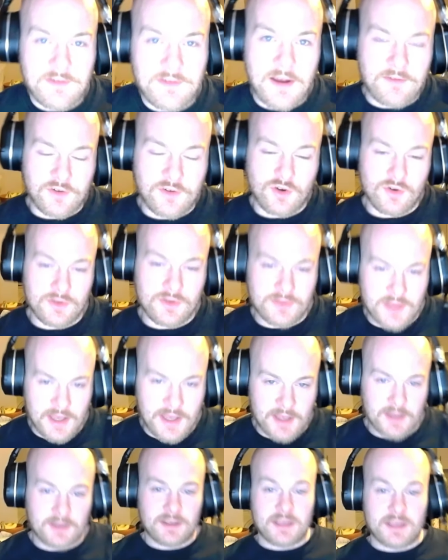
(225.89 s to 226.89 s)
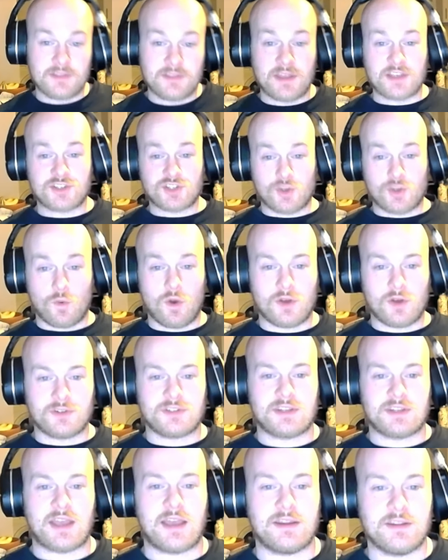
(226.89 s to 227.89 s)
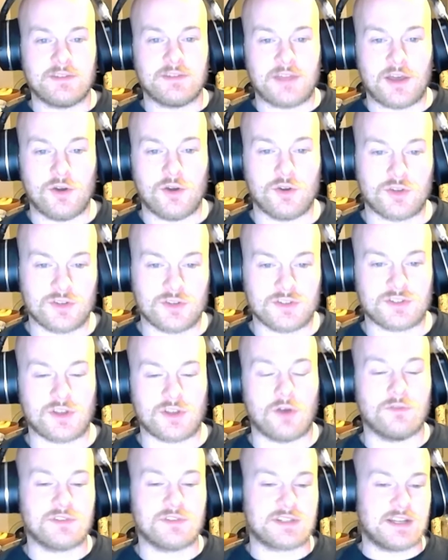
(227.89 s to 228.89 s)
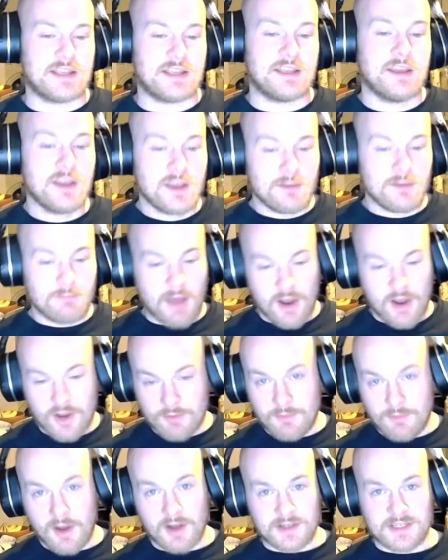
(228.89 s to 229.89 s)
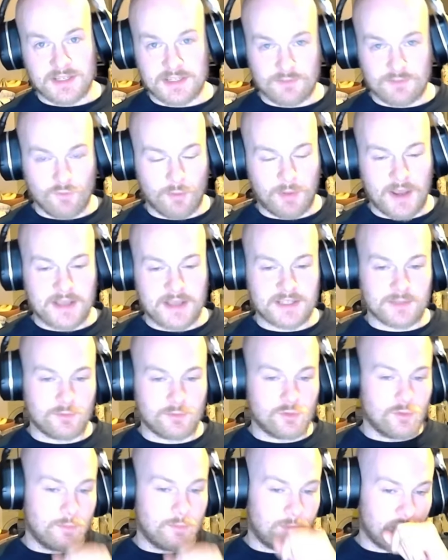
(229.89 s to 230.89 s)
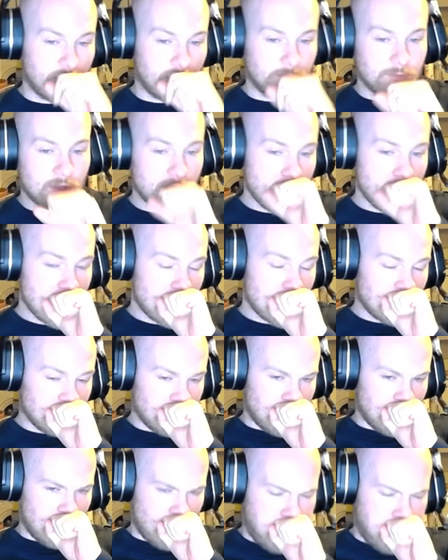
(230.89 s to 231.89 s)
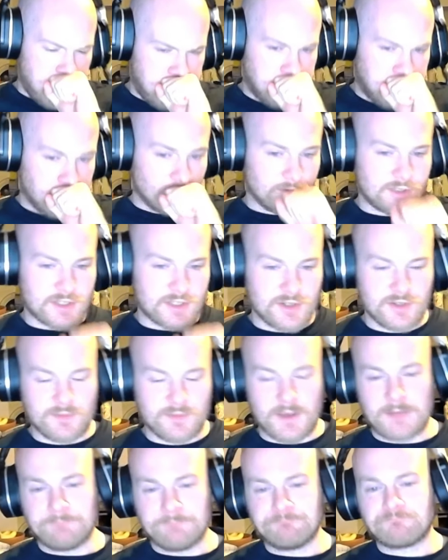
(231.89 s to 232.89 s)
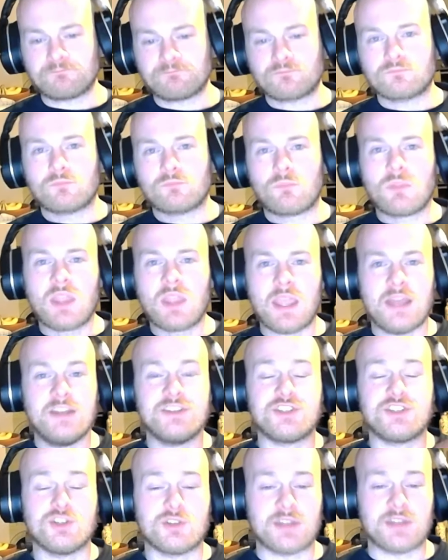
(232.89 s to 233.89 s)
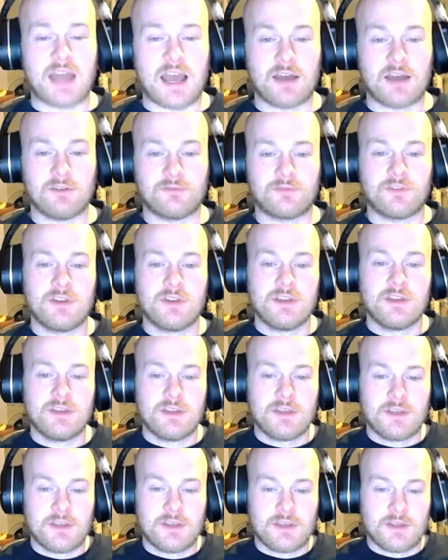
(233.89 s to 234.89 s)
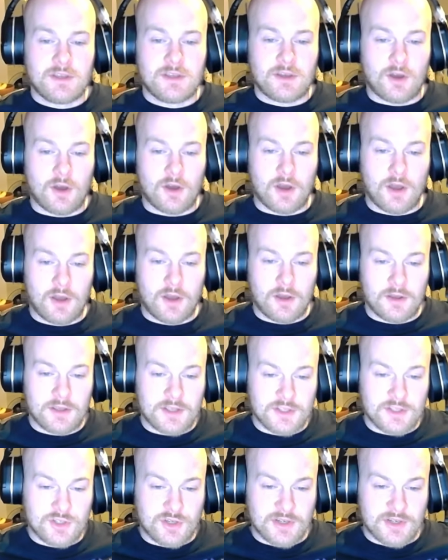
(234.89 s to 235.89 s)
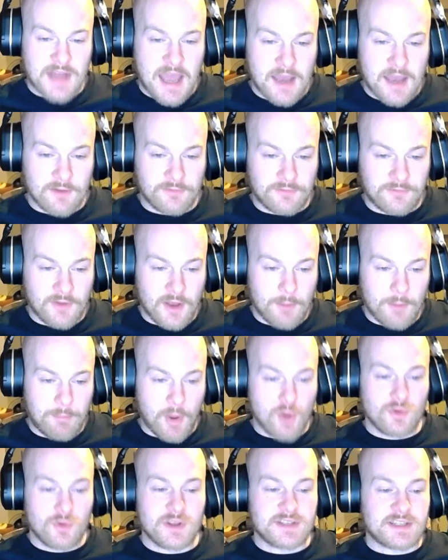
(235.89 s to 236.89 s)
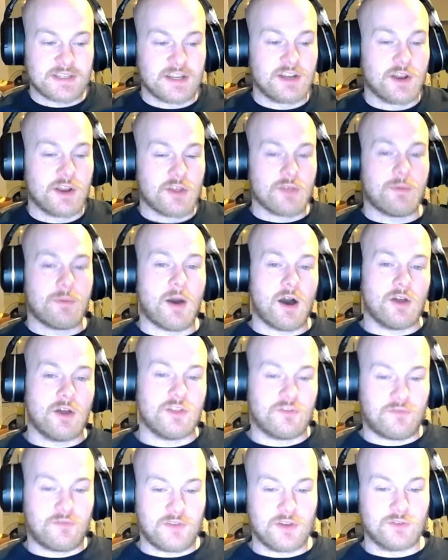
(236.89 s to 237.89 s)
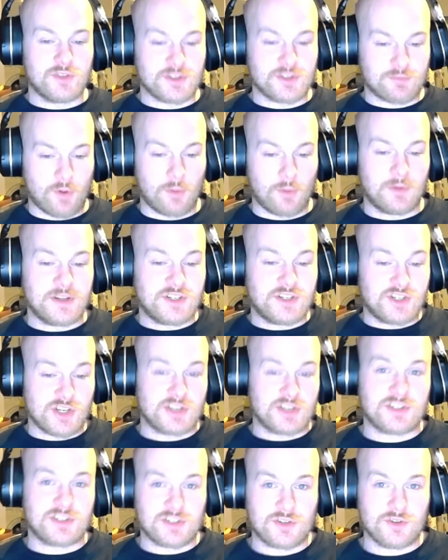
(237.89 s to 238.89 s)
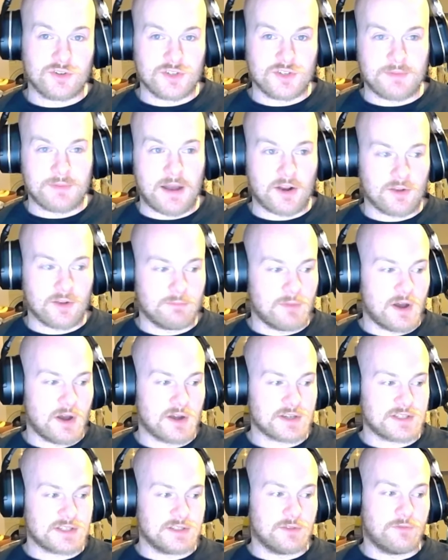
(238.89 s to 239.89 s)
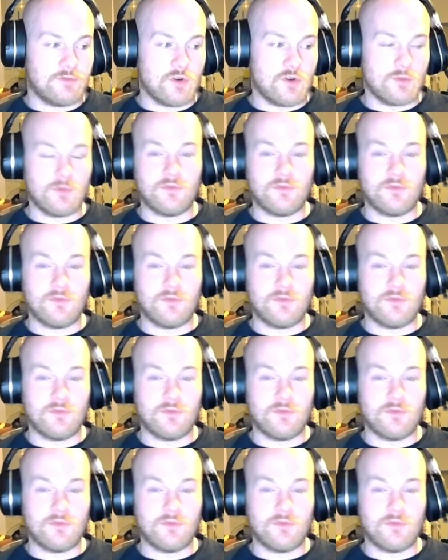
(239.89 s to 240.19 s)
Africa and in their squad and in their hookers. Obviously, Malcolm Marx isn't replaceable, but excuse me, at least you can have a bonus in another part of the field that's probably just as good as Malcolm Marx in the form